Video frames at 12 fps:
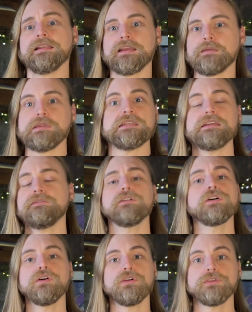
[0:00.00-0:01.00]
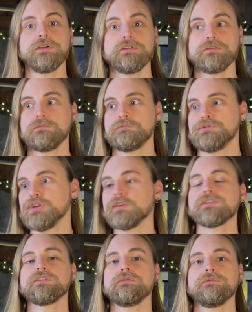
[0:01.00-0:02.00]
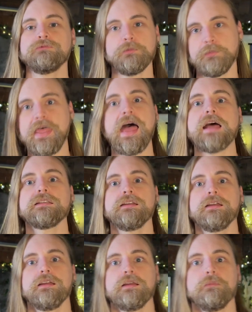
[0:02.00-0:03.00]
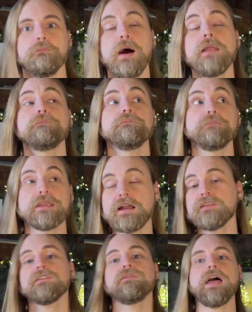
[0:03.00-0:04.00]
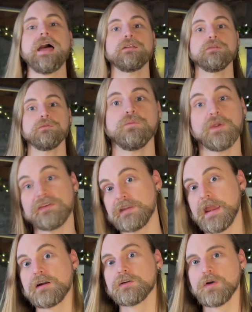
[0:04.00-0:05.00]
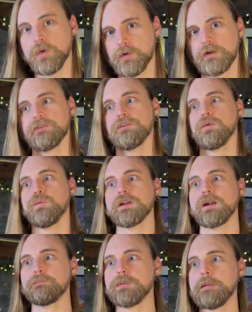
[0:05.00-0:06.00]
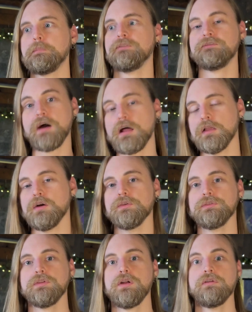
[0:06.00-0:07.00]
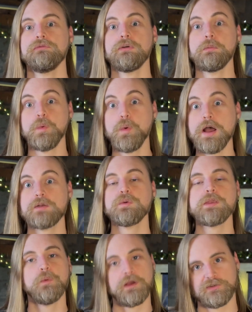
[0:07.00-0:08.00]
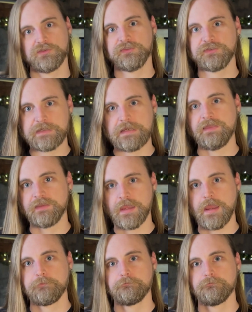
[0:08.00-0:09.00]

It can be difficult just from that. But because of that, we stay on course when our prep follows from what we want to see in the game.